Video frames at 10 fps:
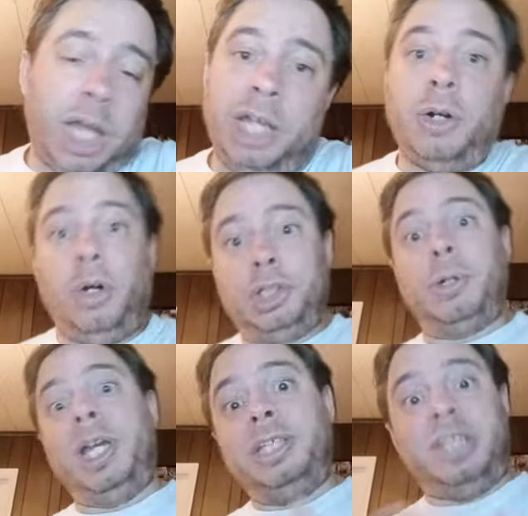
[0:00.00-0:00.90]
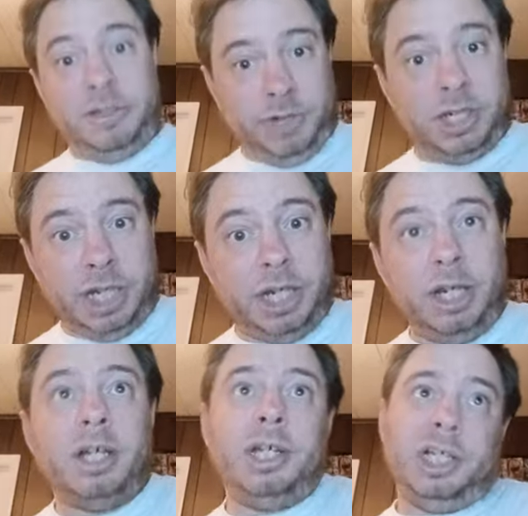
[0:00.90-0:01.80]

and also a DVD.